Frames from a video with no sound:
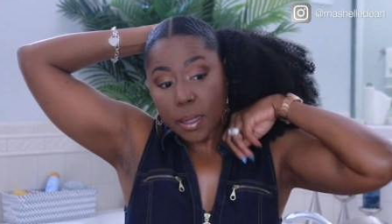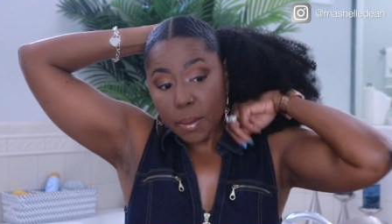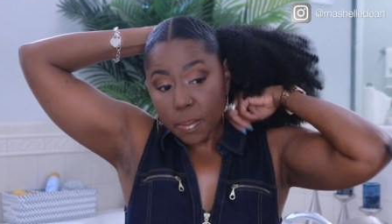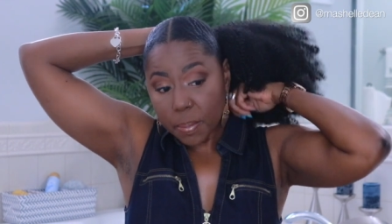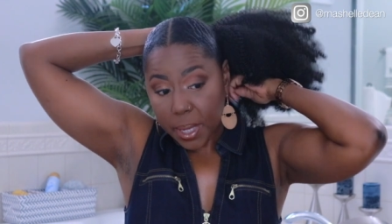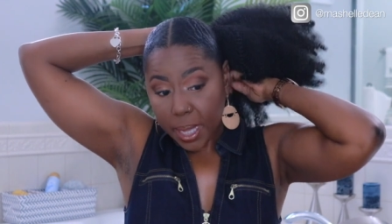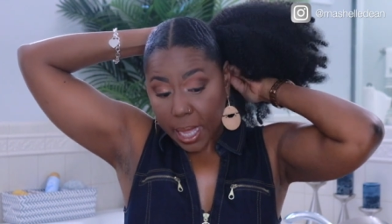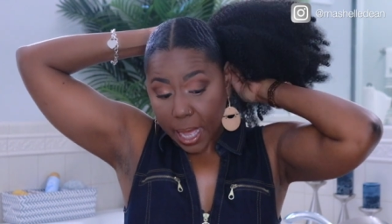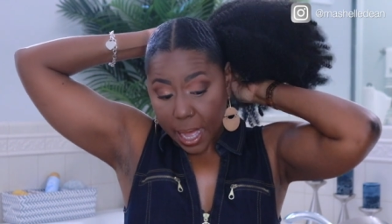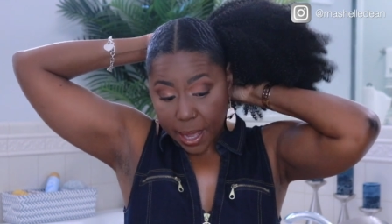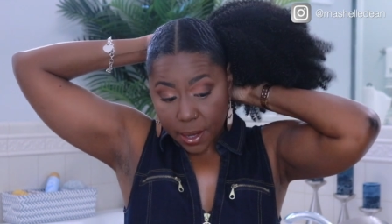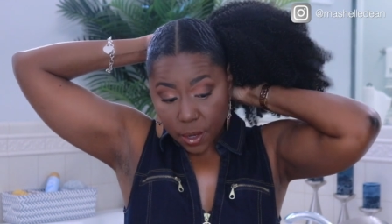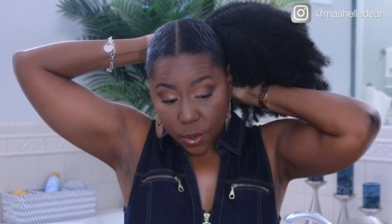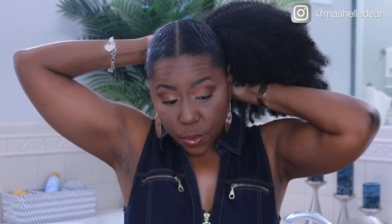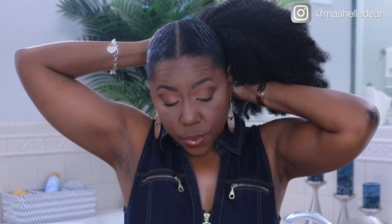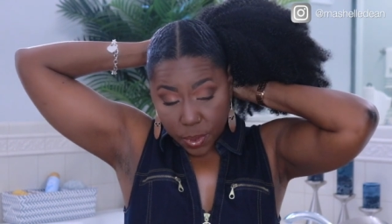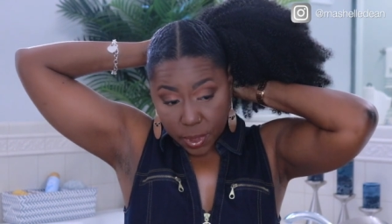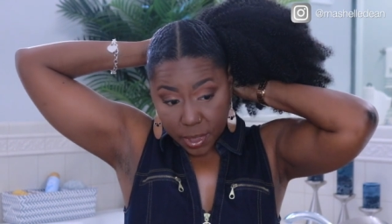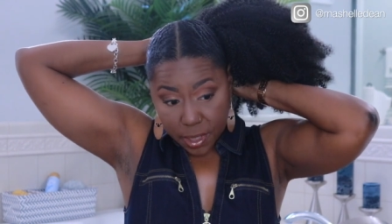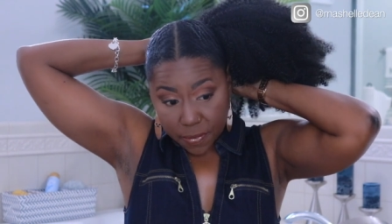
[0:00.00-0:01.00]
but I
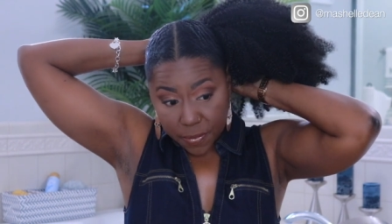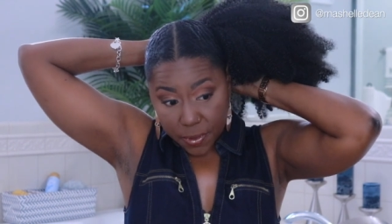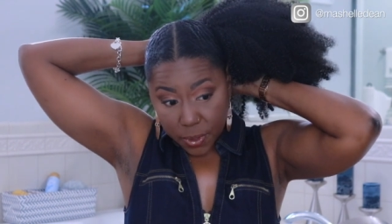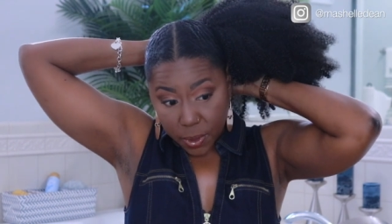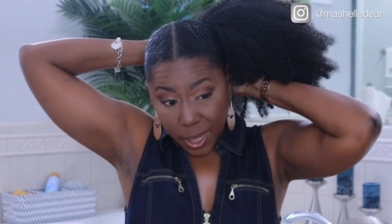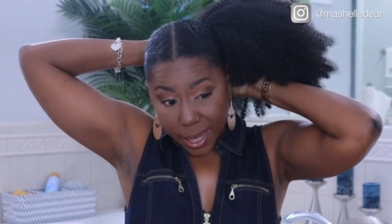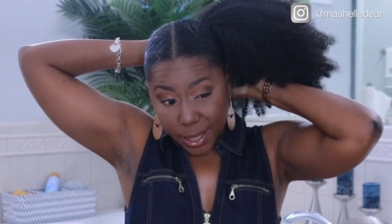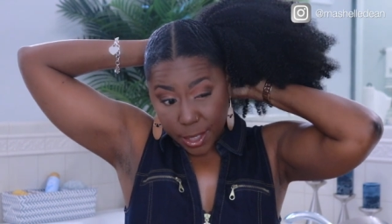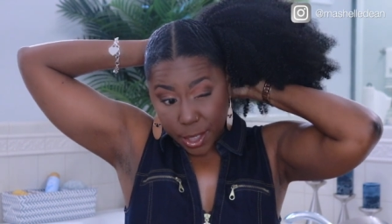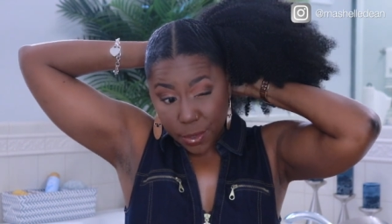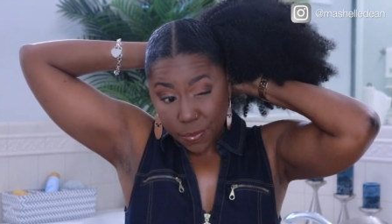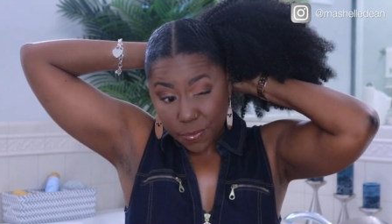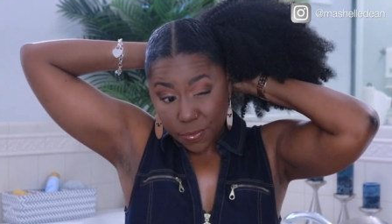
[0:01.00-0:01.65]
don't really feel like you